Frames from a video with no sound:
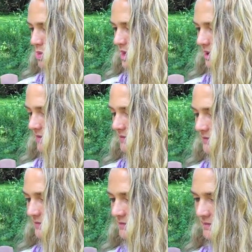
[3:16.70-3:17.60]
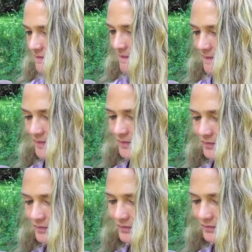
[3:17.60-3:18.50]

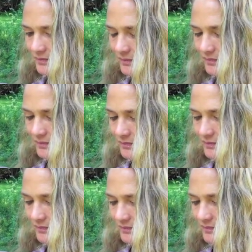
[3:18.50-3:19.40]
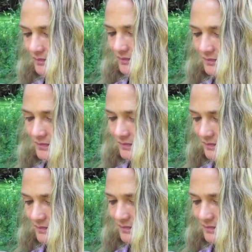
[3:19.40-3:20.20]
(silent)